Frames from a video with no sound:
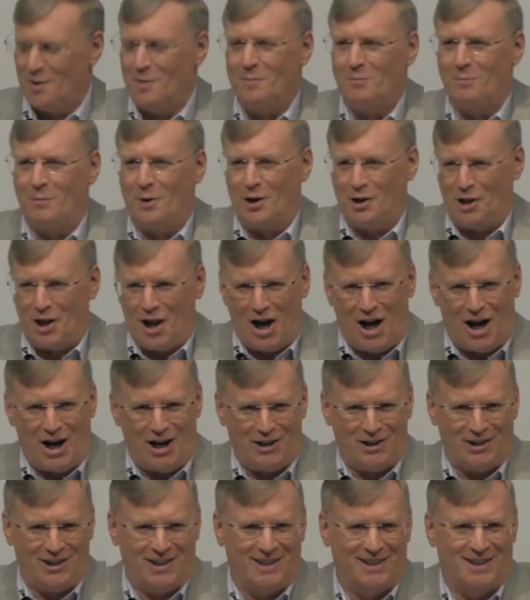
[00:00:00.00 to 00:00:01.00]

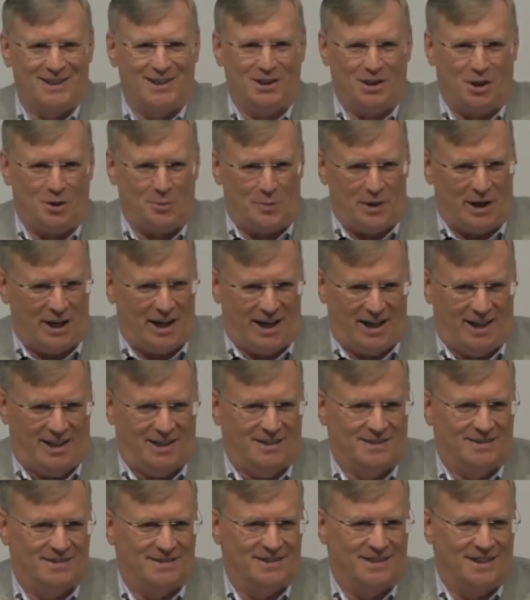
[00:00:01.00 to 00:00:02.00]
Molan
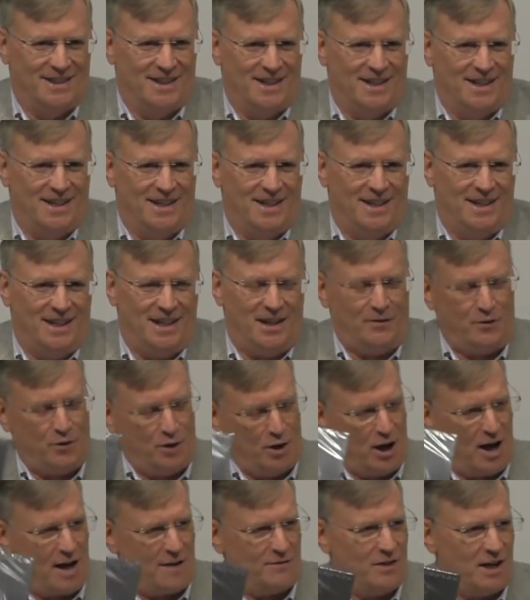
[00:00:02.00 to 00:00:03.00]
Labe. If
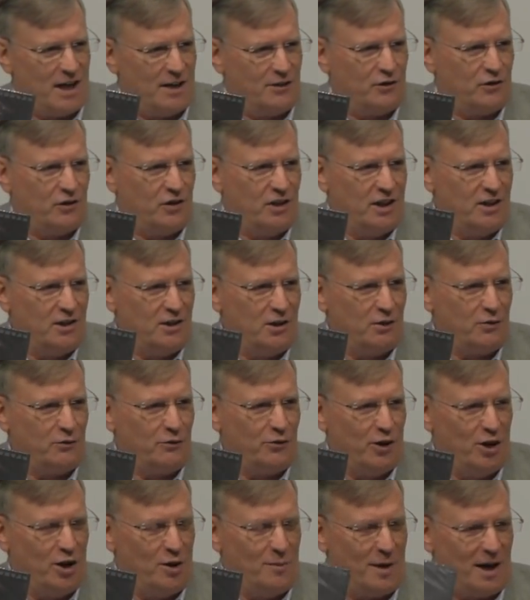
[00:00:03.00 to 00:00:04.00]
you have not seen this
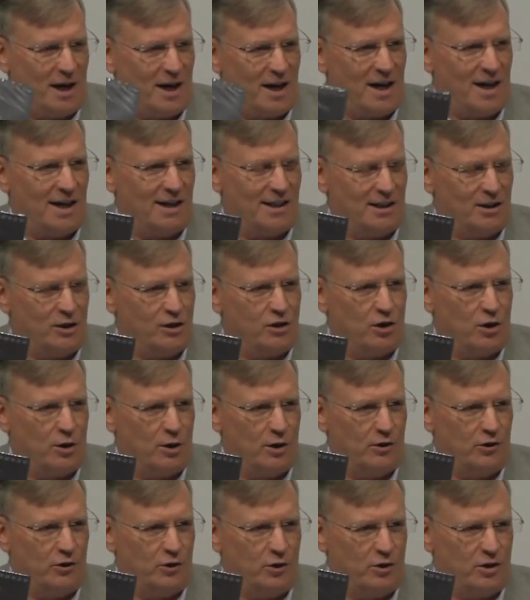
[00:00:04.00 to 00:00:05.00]
film, I highly
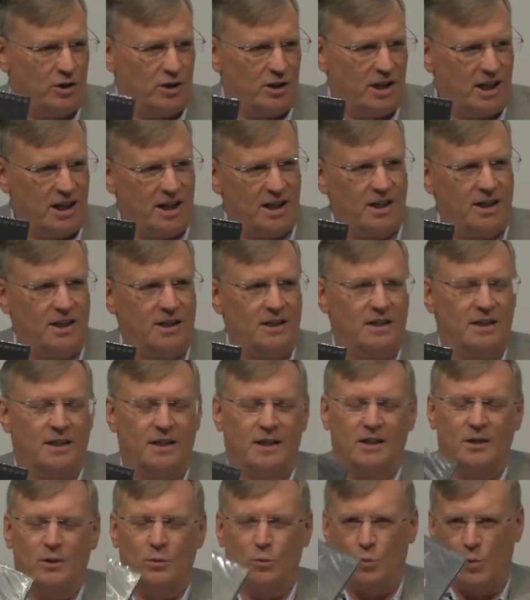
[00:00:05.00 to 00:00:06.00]
encourage you to get
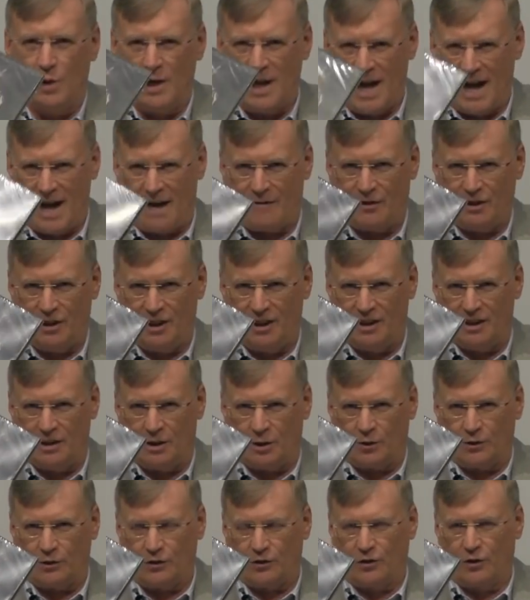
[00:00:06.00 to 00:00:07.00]
it. We have it in
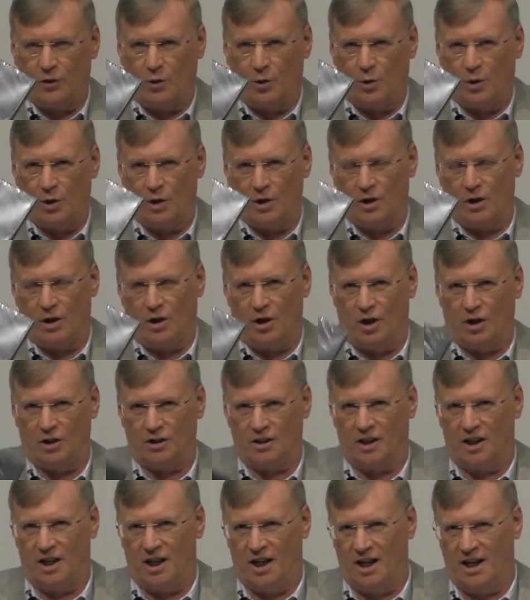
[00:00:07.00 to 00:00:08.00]
our store
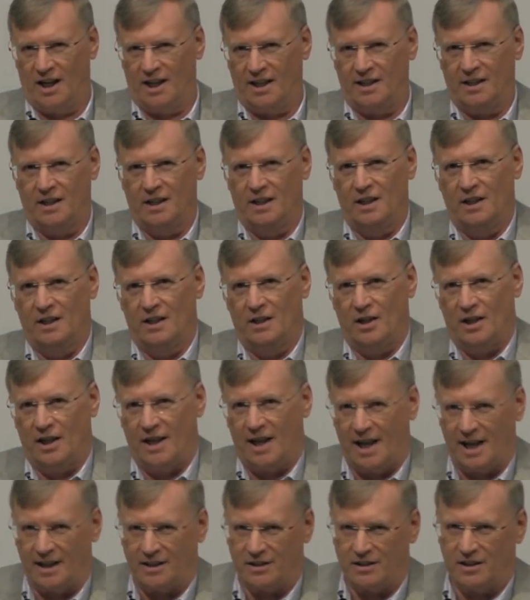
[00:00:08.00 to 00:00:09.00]
online
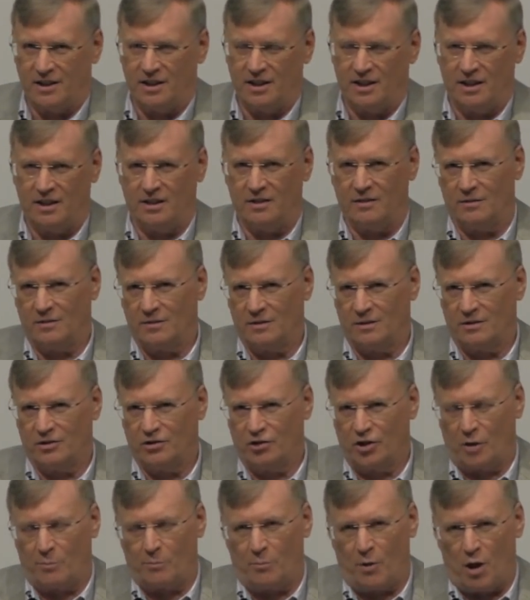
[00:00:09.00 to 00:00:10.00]
at the
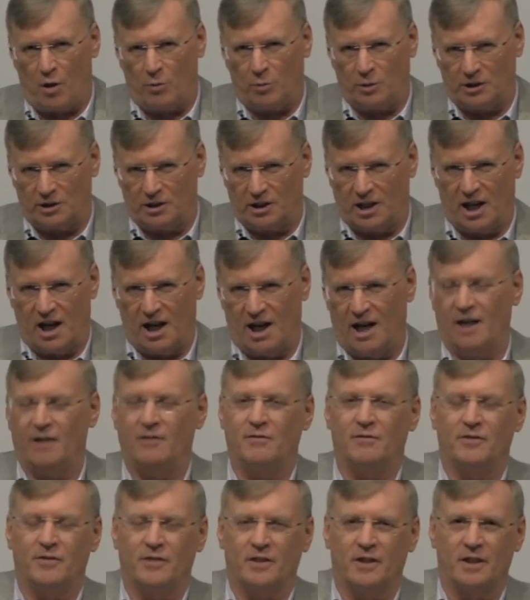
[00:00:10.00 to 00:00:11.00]

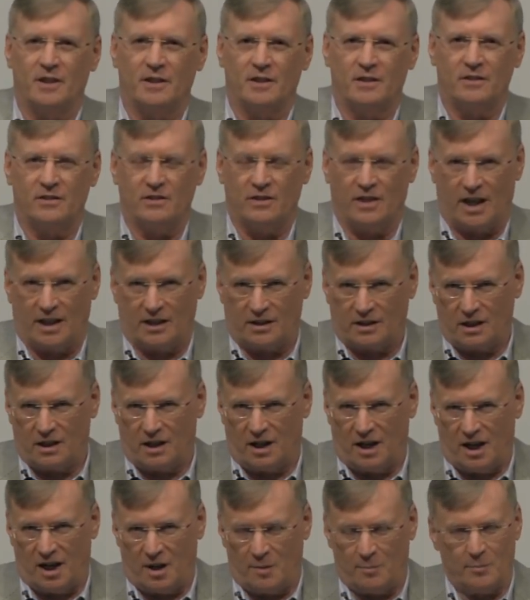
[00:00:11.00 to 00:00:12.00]

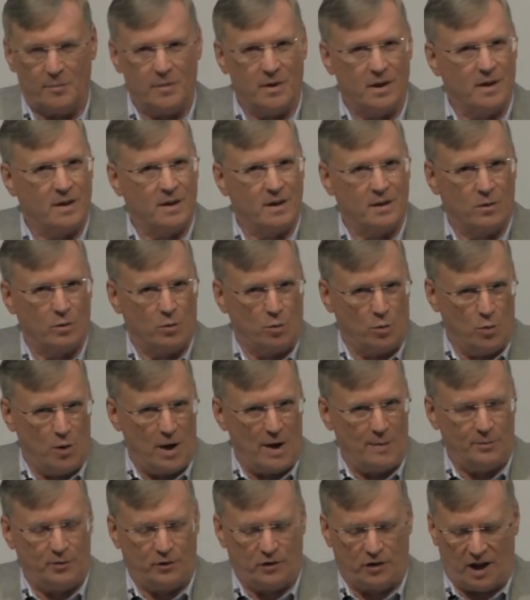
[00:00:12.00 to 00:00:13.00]
chuckbaldwinlive.com
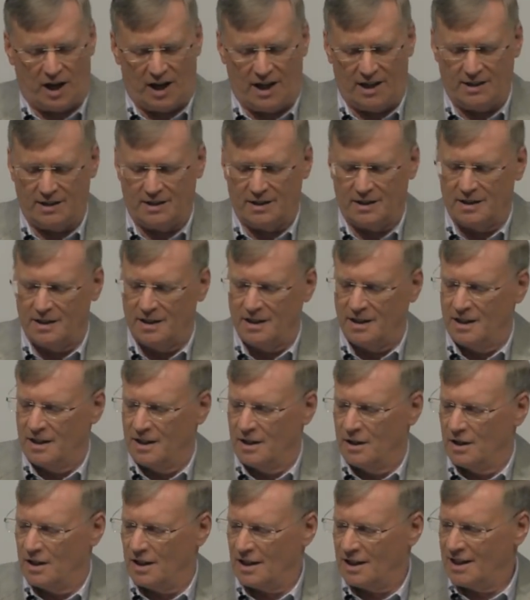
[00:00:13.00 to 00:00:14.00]
website.
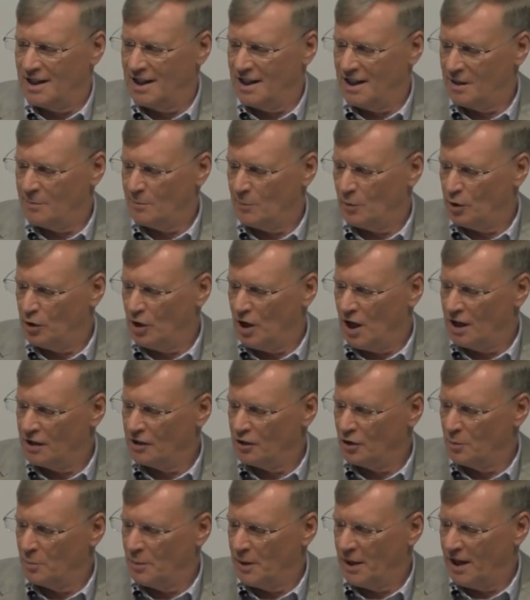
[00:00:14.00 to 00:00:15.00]
Again,
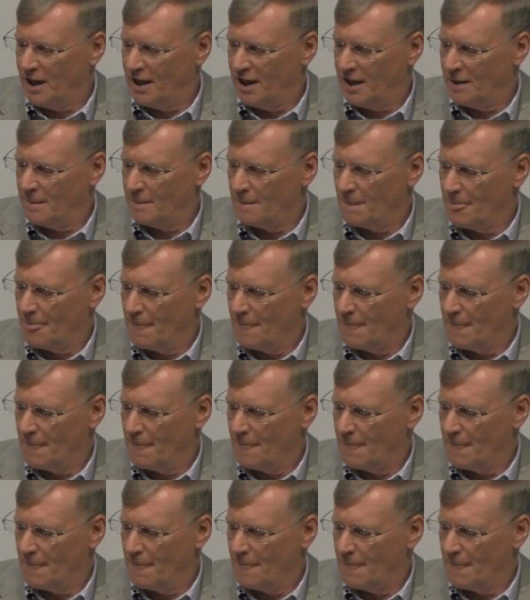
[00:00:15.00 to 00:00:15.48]
Molan Labe.